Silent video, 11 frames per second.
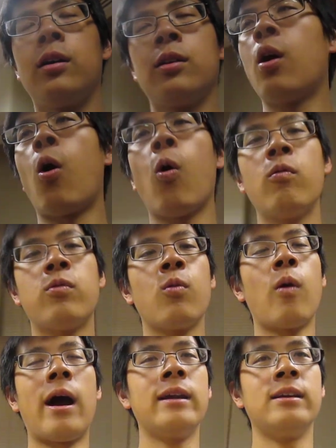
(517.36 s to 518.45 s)
the whole
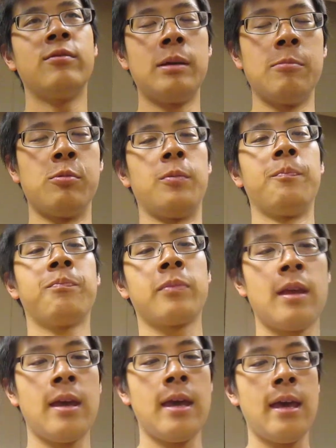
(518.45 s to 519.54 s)
variety of people,
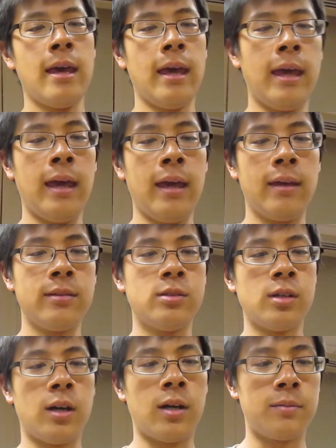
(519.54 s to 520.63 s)
and
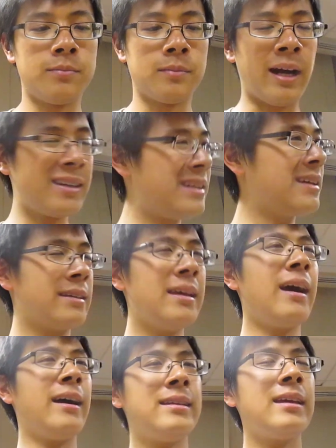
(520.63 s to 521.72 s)
um, I think
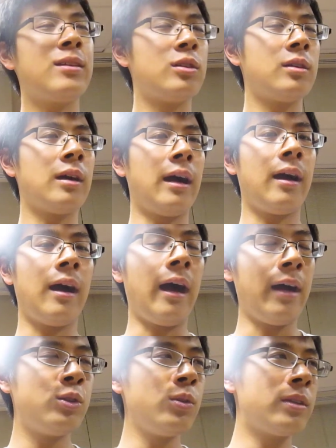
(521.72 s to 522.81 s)
yeah, I think I, uh, I
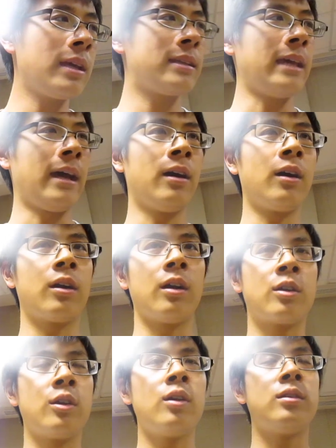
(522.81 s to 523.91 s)
do think that a, a
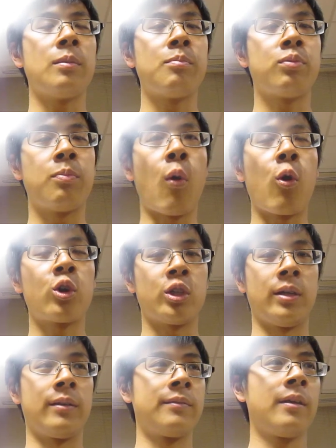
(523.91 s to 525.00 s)
good
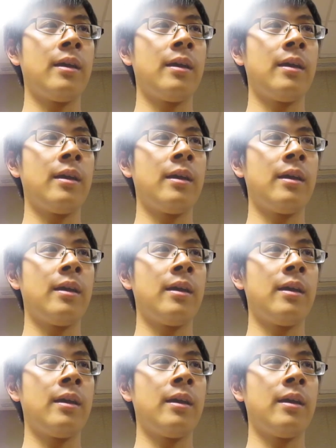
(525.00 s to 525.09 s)
proportion